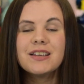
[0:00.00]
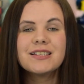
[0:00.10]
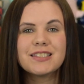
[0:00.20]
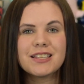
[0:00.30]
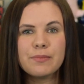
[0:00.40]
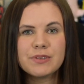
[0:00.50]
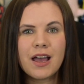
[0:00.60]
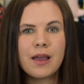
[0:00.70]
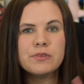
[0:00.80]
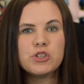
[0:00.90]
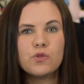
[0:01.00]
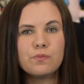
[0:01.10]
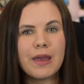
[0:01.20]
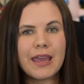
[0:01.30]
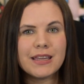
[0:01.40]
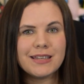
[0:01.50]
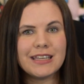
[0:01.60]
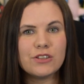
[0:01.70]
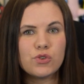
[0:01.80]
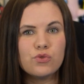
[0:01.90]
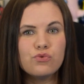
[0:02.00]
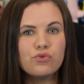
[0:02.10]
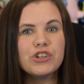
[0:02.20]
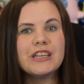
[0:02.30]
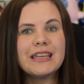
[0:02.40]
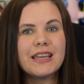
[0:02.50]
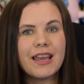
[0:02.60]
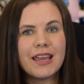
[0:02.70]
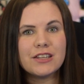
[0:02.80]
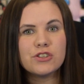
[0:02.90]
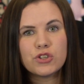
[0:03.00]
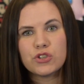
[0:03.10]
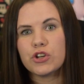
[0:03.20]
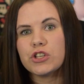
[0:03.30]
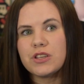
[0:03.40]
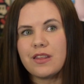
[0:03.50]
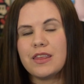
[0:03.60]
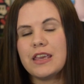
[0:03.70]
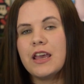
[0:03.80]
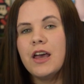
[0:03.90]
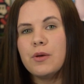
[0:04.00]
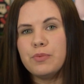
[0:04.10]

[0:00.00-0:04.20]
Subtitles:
Sometimes you may need to reinsert the